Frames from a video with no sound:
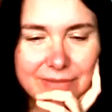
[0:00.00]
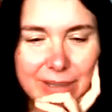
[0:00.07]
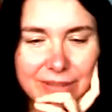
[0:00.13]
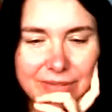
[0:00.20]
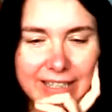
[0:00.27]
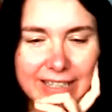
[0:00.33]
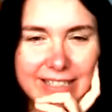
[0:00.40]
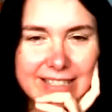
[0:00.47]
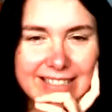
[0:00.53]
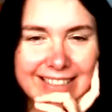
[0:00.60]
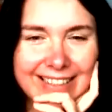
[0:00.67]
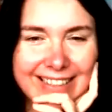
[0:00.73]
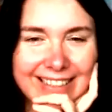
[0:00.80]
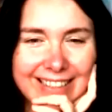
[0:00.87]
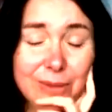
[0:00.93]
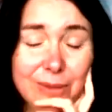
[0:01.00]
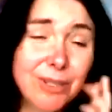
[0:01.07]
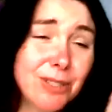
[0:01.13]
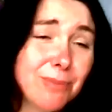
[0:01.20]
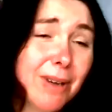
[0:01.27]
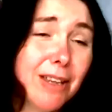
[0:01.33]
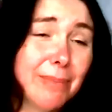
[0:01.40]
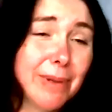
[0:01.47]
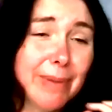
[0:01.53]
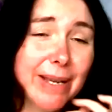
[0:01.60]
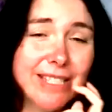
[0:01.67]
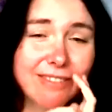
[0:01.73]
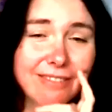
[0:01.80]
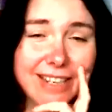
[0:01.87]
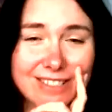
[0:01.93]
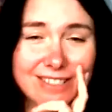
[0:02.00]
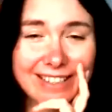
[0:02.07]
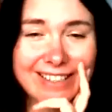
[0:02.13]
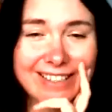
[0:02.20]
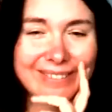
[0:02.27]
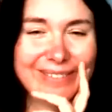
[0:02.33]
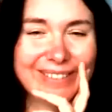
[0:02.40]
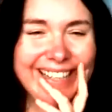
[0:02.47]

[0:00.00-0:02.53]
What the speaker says: my face, which might have been better actually.